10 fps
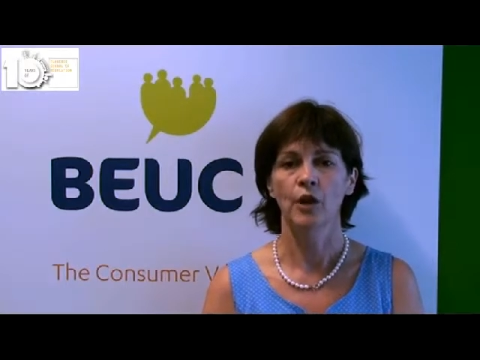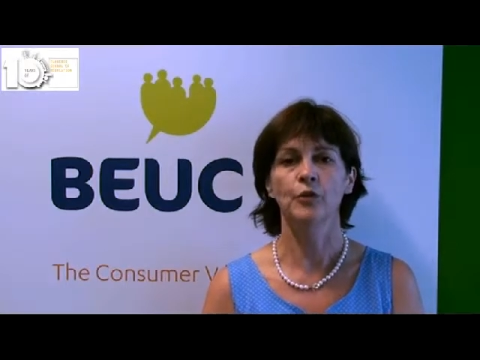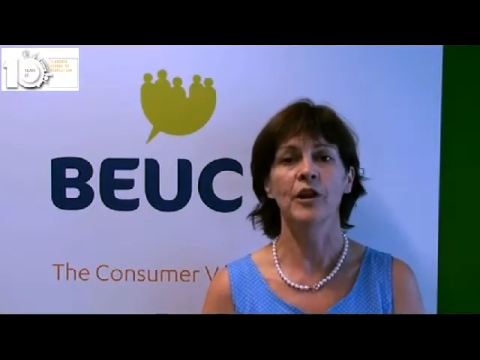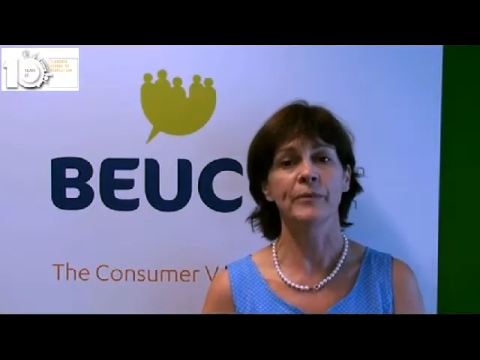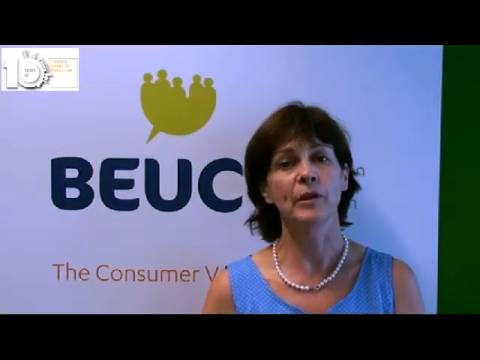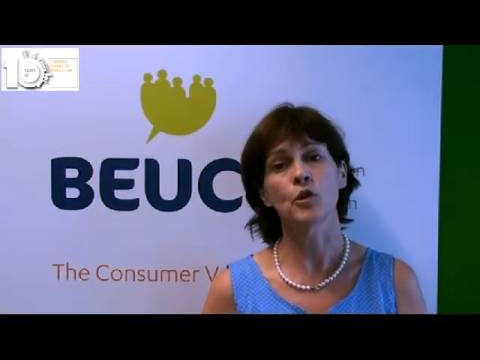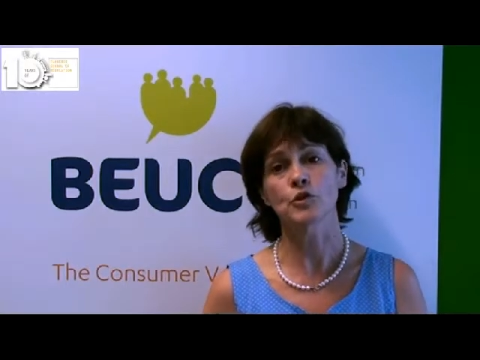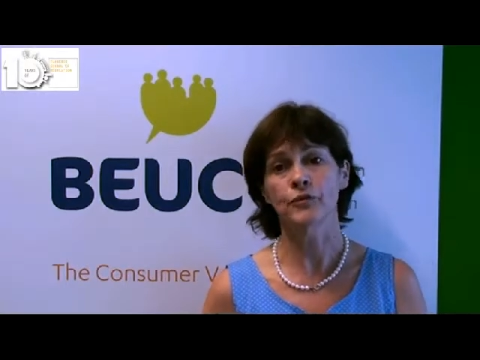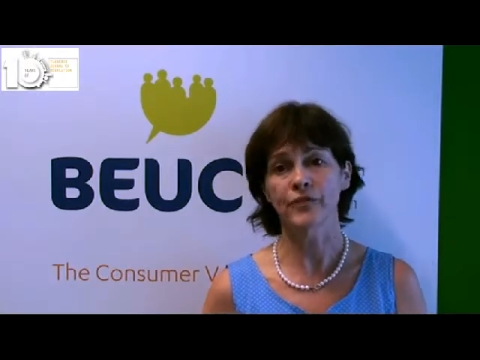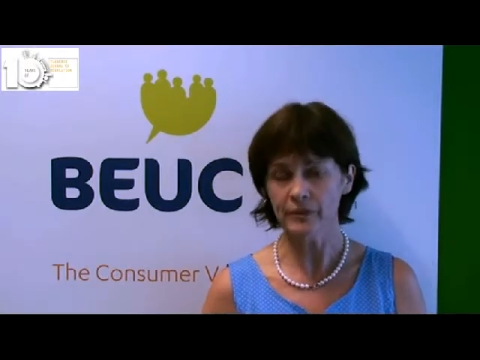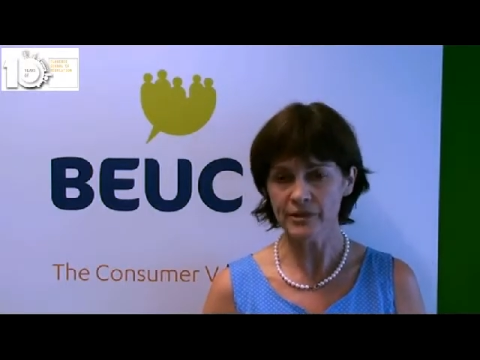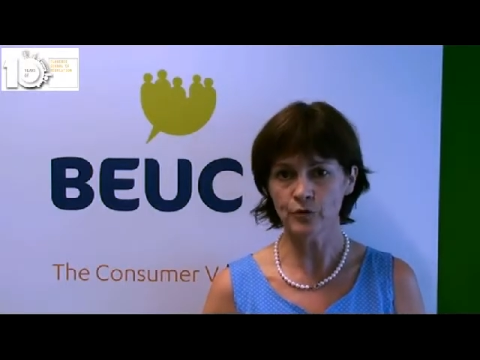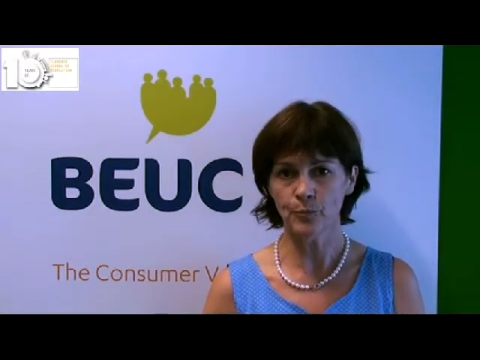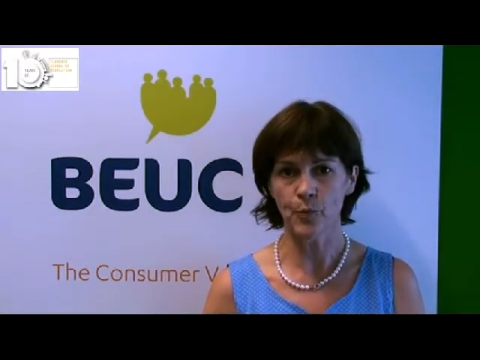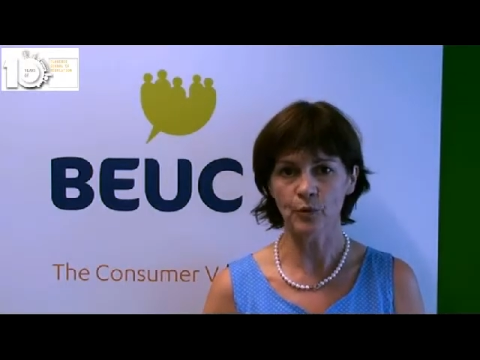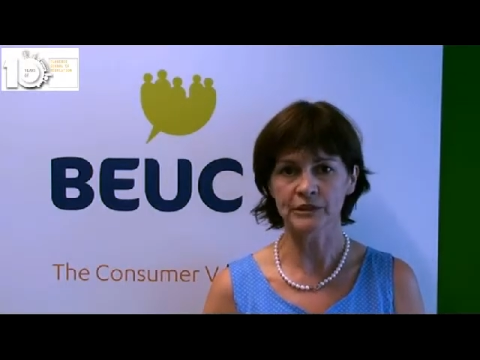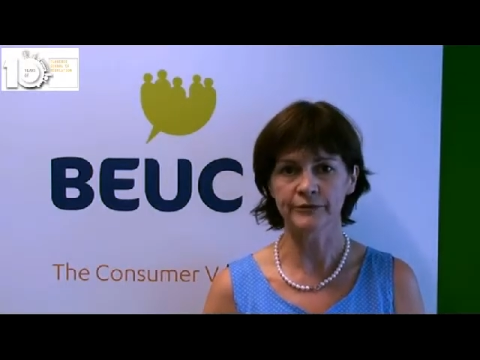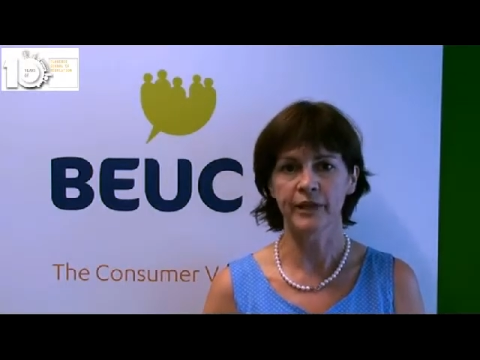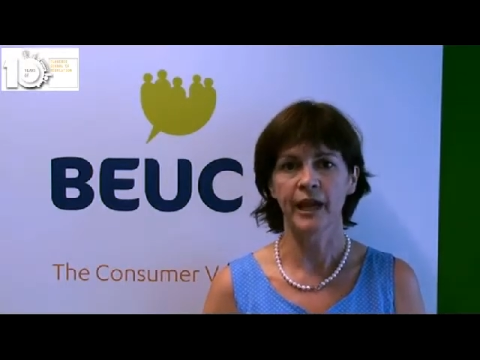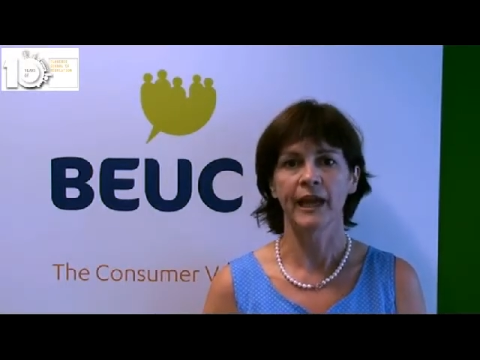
You have been also very supportive